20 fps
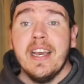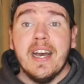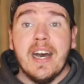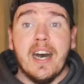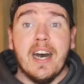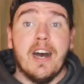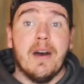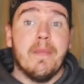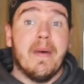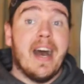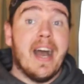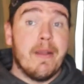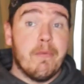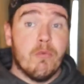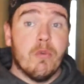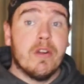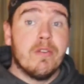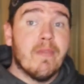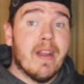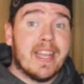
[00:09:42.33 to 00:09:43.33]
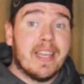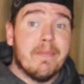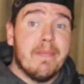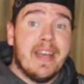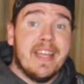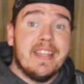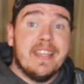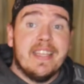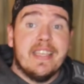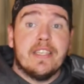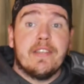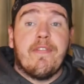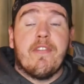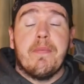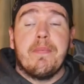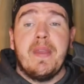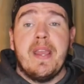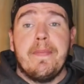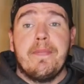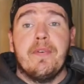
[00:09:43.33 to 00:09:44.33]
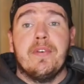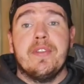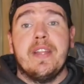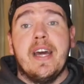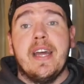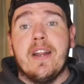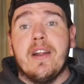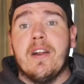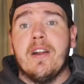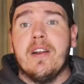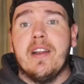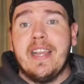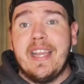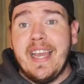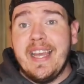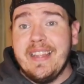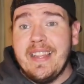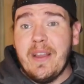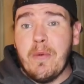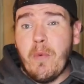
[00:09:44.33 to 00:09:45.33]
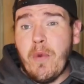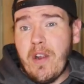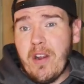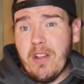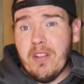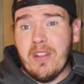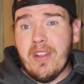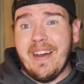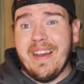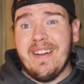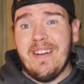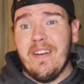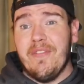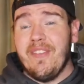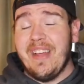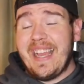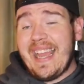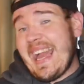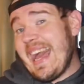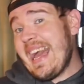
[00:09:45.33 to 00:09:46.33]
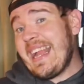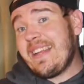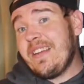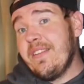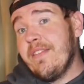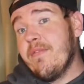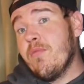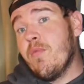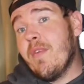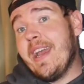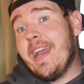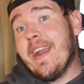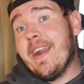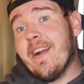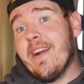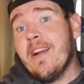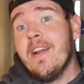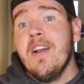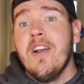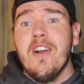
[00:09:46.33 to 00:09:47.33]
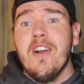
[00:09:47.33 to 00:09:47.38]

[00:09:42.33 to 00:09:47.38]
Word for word: Um, I would recommend this for people that are, again, they wear a lot of like active wear,